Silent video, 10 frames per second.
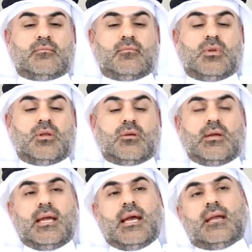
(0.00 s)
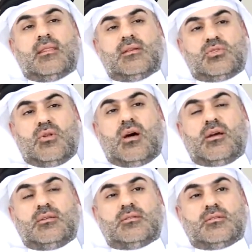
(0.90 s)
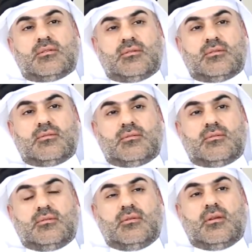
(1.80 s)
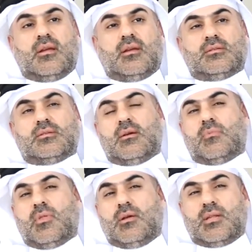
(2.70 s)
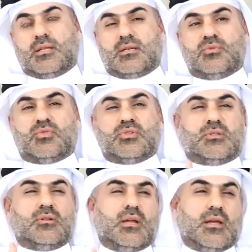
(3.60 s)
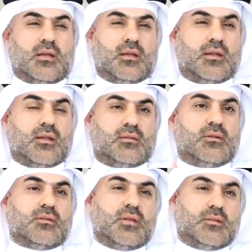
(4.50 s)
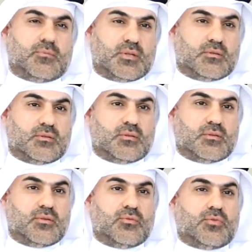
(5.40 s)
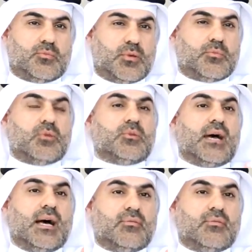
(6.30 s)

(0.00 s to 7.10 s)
looking at the slides, it's something that interesting, like an entertainment for people to have